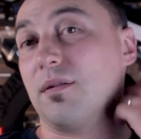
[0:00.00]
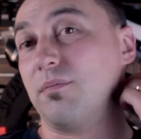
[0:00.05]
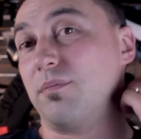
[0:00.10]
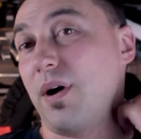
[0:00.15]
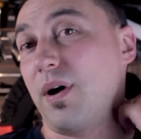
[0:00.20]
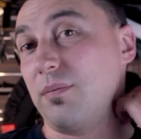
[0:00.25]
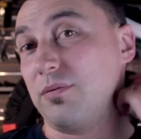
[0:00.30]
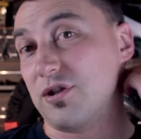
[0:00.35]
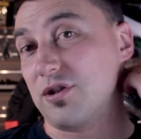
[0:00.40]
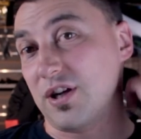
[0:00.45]

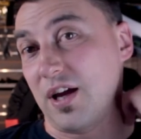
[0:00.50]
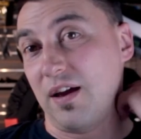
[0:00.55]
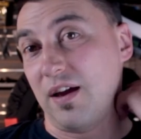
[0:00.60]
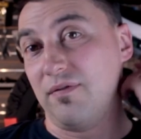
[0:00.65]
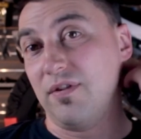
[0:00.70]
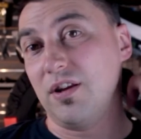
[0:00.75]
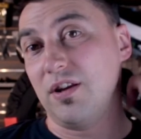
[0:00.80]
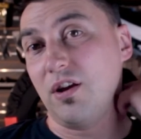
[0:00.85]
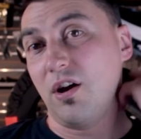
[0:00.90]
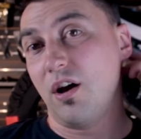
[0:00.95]
publish a
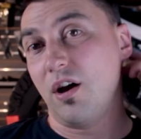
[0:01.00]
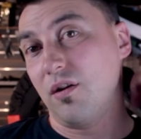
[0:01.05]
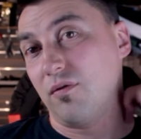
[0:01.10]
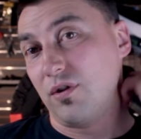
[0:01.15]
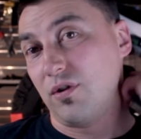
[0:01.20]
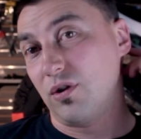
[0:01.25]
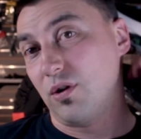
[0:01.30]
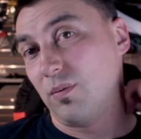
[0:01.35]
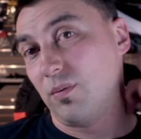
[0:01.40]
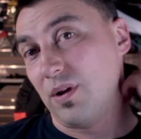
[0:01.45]
video.
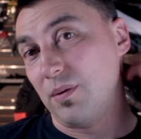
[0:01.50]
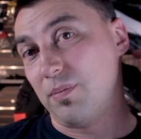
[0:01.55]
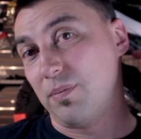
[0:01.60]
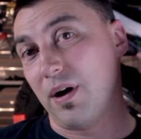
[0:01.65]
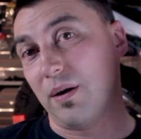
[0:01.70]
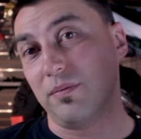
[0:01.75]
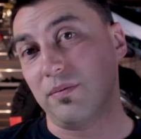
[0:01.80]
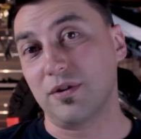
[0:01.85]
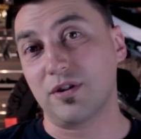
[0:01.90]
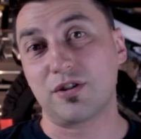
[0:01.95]
We normally
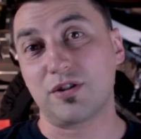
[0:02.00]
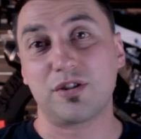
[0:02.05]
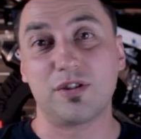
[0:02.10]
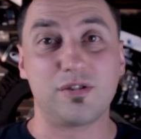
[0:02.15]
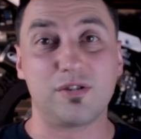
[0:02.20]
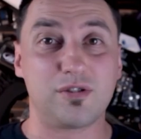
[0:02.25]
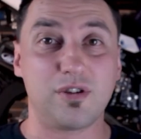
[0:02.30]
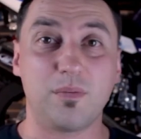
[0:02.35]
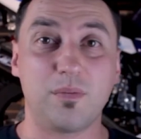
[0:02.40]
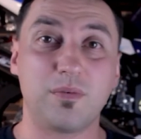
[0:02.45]
publish
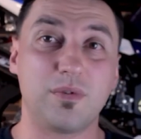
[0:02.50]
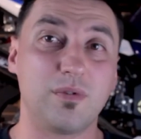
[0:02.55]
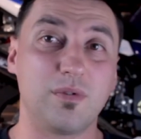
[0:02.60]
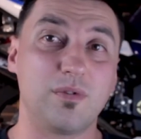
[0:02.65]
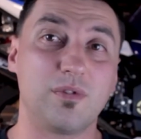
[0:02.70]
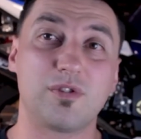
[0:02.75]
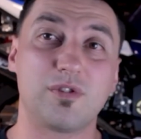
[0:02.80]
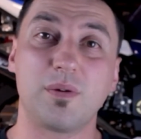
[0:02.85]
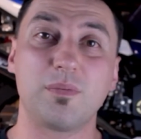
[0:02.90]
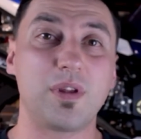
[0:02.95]

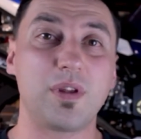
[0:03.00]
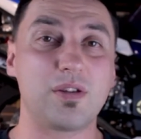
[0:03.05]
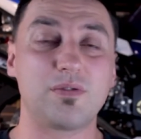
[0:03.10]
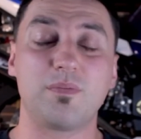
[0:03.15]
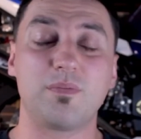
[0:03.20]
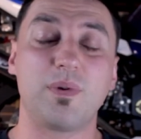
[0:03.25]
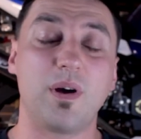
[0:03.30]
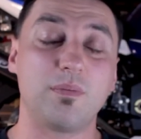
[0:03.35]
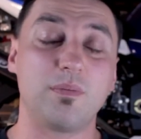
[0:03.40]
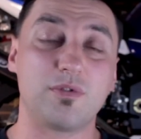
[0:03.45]
sometimes
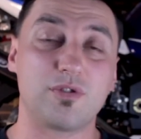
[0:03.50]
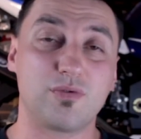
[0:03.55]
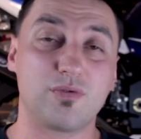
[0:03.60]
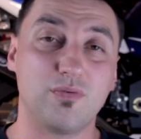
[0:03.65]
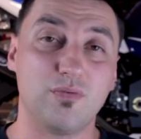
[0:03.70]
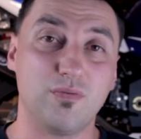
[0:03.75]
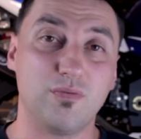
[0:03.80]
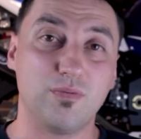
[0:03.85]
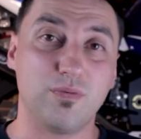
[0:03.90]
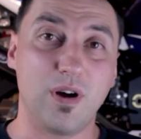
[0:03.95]
we publish
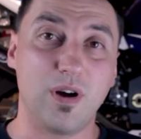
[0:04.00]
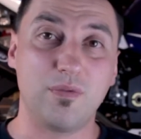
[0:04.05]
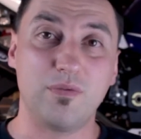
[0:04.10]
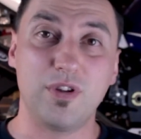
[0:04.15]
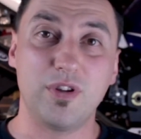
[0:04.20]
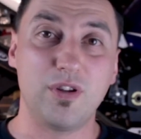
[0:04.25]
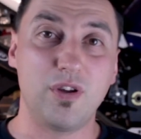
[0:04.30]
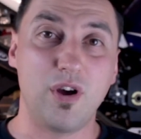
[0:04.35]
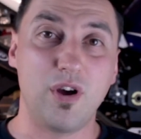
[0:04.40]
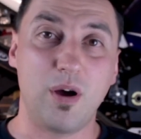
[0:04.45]
one
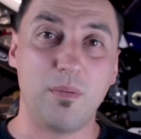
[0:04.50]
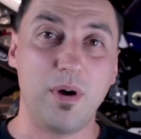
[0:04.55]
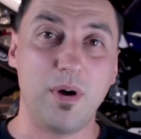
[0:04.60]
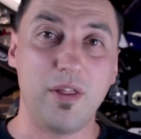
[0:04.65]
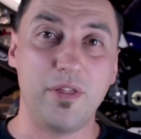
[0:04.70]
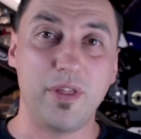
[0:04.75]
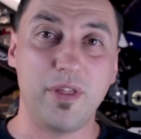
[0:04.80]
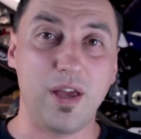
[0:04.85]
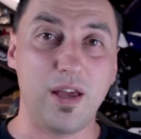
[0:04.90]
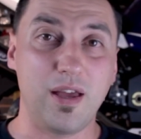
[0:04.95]
video a
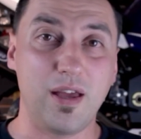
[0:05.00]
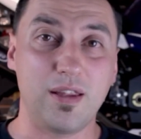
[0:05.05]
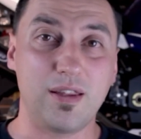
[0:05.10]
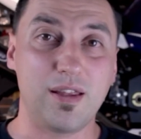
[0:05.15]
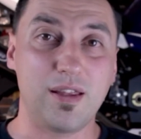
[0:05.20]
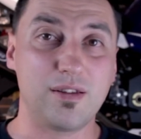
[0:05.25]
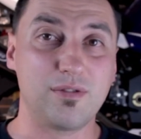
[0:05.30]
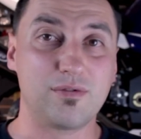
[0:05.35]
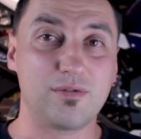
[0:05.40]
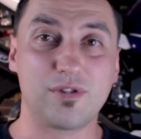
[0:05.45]
month, and
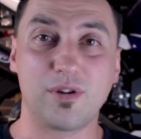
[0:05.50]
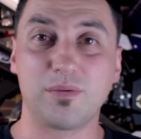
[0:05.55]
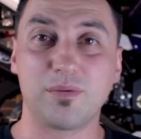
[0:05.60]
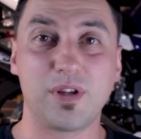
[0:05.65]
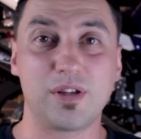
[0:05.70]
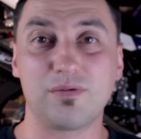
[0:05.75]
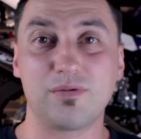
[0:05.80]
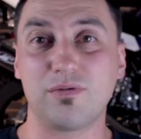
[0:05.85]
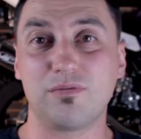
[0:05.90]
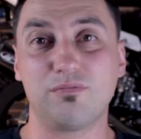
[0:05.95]
then
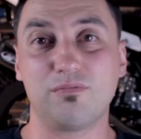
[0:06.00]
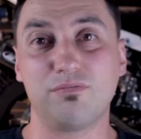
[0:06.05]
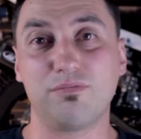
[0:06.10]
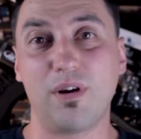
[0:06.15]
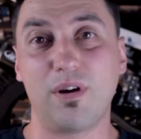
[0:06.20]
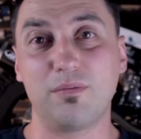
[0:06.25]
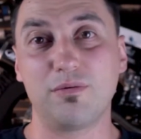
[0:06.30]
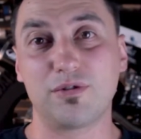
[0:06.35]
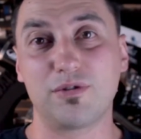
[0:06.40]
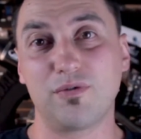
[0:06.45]
sometimes we
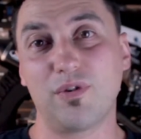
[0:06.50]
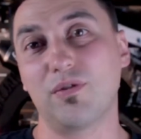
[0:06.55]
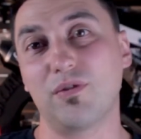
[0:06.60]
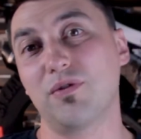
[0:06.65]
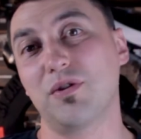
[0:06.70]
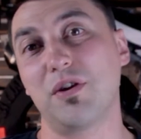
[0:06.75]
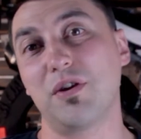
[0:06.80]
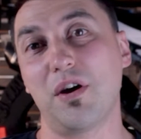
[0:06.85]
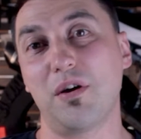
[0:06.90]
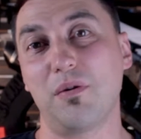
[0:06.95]
publish one
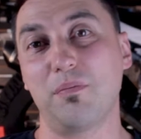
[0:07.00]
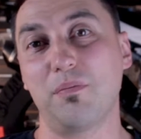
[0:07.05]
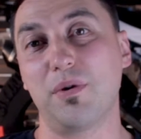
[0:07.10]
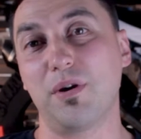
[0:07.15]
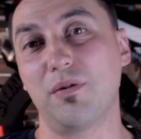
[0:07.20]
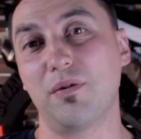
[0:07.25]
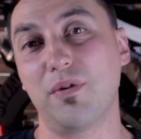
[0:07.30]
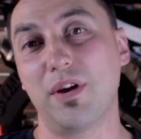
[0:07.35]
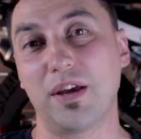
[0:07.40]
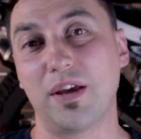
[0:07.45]
video
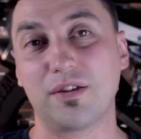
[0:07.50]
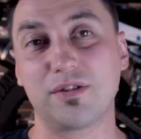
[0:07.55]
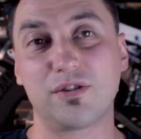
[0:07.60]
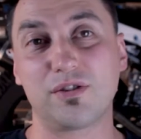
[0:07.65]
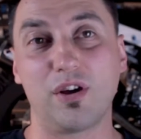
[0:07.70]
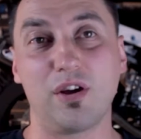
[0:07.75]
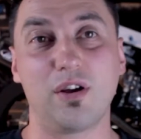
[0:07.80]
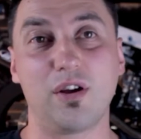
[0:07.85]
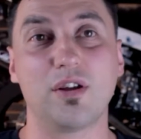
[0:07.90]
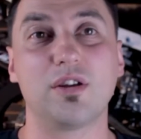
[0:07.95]
per week.
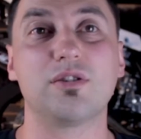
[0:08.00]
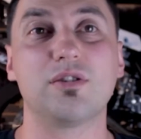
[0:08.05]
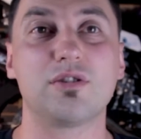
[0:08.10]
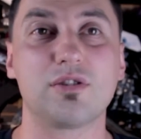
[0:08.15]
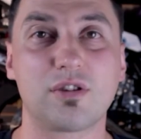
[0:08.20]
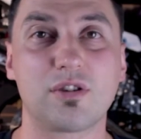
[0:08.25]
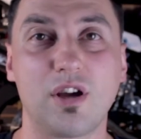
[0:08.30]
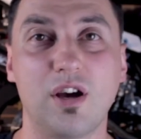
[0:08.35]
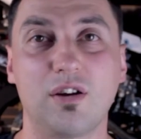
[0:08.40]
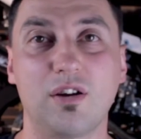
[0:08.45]
So it
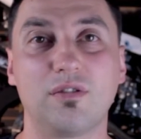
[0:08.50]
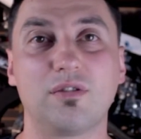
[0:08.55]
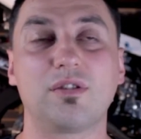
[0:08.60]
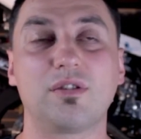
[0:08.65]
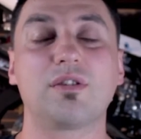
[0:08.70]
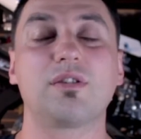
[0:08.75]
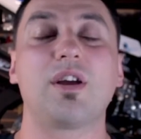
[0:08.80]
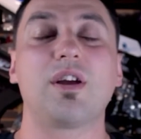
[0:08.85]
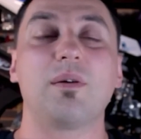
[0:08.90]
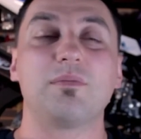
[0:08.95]
just kind of
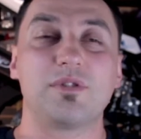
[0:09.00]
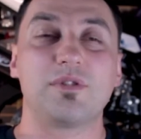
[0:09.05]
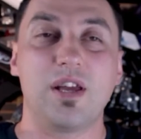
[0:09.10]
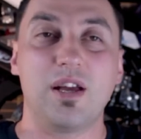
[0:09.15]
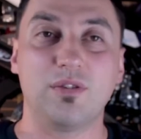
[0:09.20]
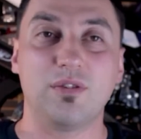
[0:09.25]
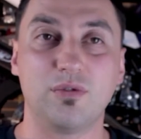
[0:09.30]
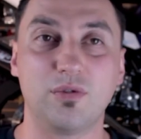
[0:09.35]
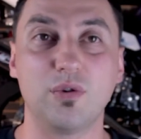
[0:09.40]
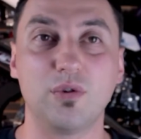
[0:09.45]
comes
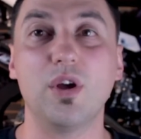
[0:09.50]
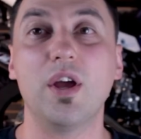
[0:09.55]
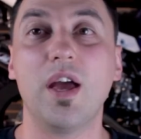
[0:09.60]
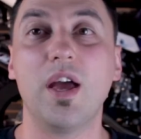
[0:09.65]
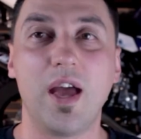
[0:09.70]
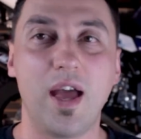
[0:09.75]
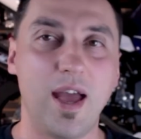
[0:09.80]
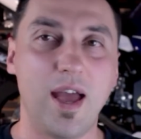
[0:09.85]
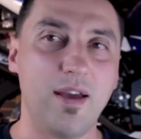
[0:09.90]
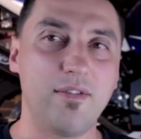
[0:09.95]
down to
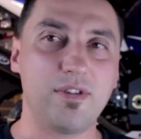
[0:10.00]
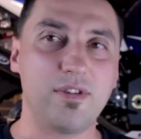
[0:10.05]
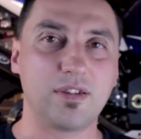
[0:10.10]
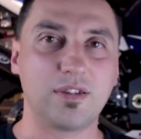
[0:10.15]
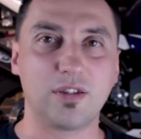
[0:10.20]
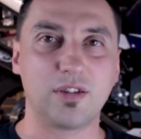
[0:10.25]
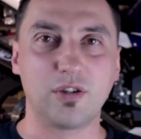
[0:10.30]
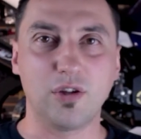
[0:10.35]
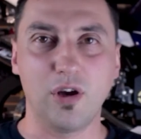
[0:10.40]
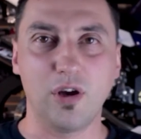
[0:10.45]
having
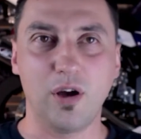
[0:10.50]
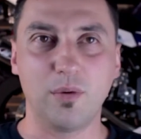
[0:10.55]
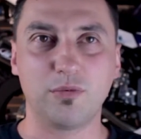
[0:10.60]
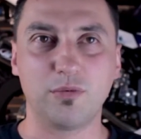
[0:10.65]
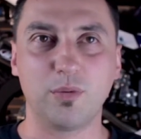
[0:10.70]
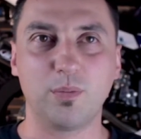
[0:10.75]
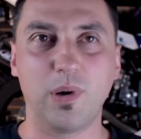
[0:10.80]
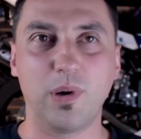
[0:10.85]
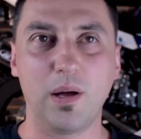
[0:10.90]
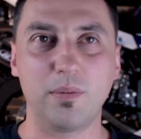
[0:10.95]
the time
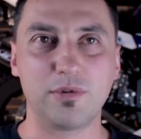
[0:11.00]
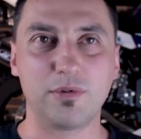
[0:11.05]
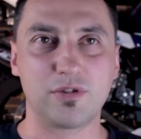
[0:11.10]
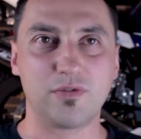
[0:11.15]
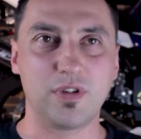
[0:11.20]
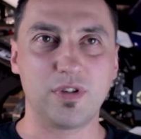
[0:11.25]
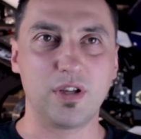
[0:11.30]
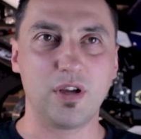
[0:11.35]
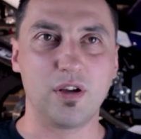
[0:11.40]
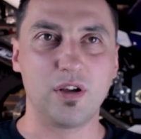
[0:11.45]
to publish
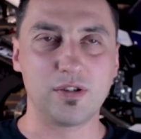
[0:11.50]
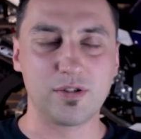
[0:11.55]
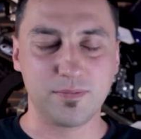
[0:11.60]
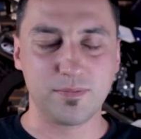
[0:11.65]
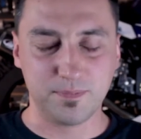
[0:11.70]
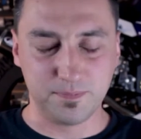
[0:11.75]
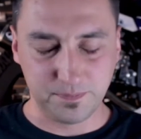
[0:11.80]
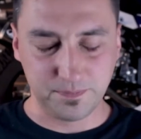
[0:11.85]
videos.